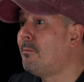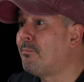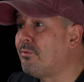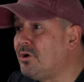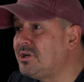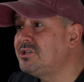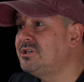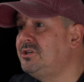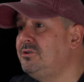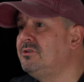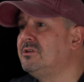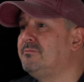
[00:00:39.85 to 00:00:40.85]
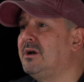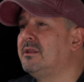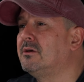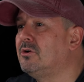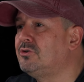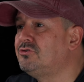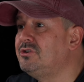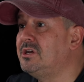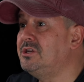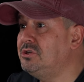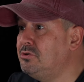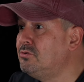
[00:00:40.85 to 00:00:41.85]
prosecuted by the country
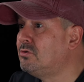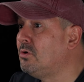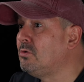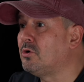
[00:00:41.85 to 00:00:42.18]
that you called